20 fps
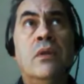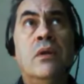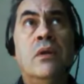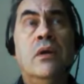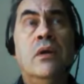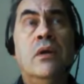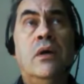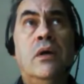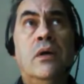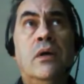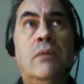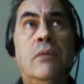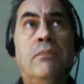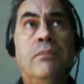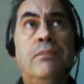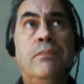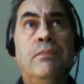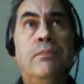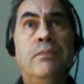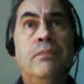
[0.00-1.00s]
Um,
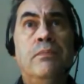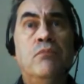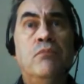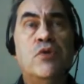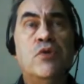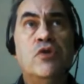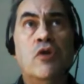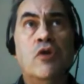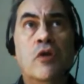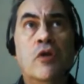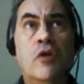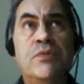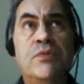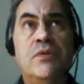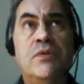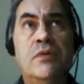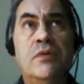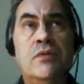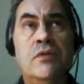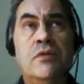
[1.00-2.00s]

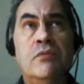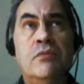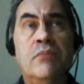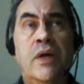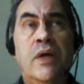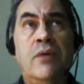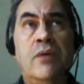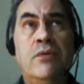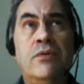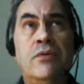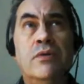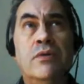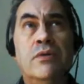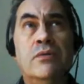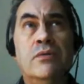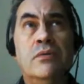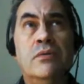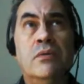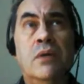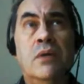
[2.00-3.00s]
solipsist boundaries.
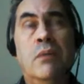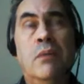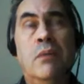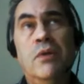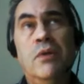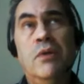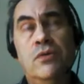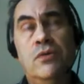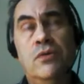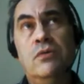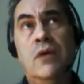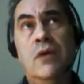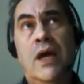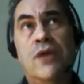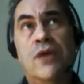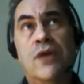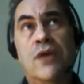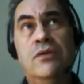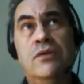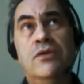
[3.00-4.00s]
I mean, to, to
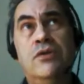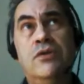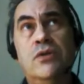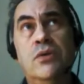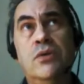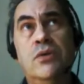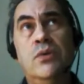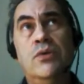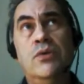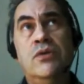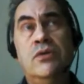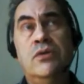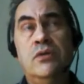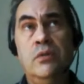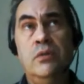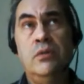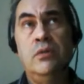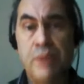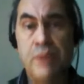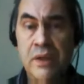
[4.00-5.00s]
actually choose
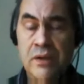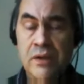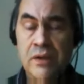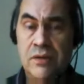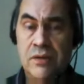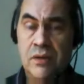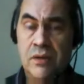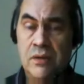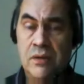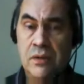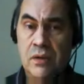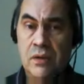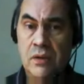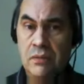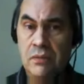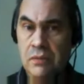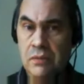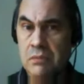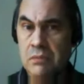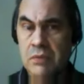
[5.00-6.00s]
stupidity.
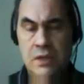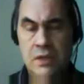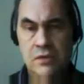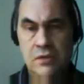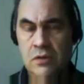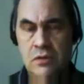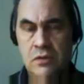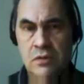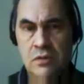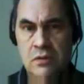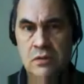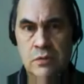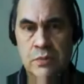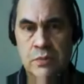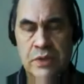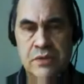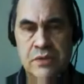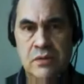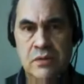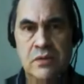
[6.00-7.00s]
Mm-hmm. That's just
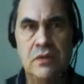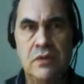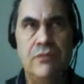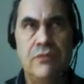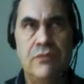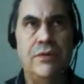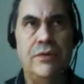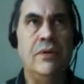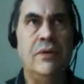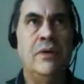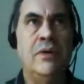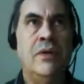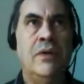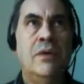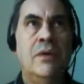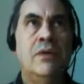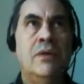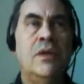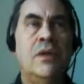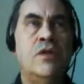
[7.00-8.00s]
expressing it differently.
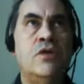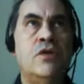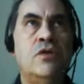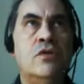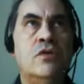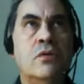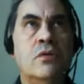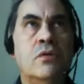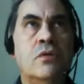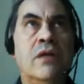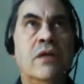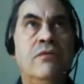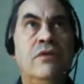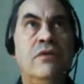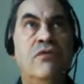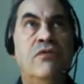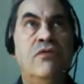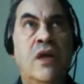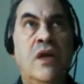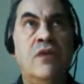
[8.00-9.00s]
That is just to kind of
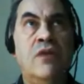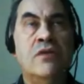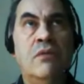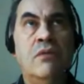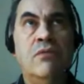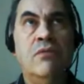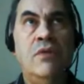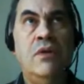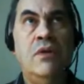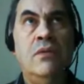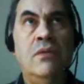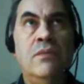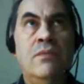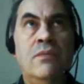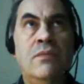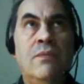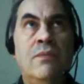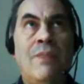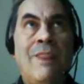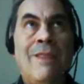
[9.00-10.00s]
define something
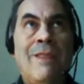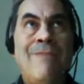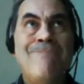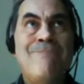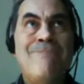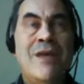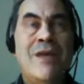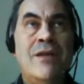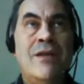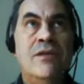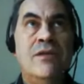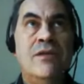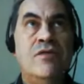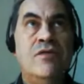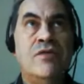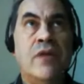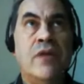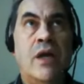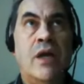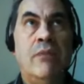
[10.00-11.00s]
that is
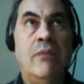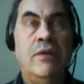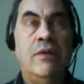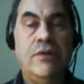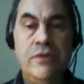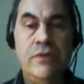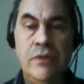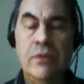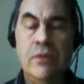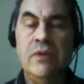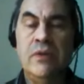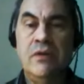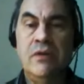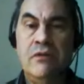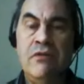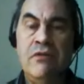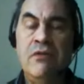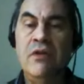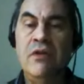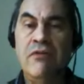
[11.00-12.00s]
desirable to you and to
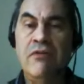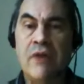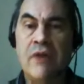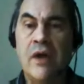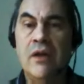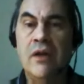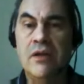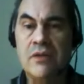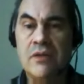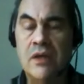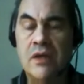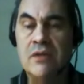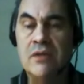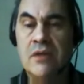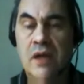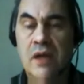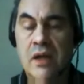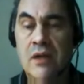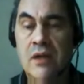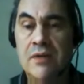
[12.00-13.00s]
define it as
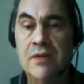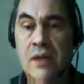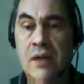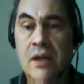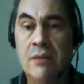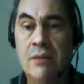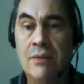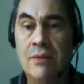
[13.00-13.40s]
unattainable.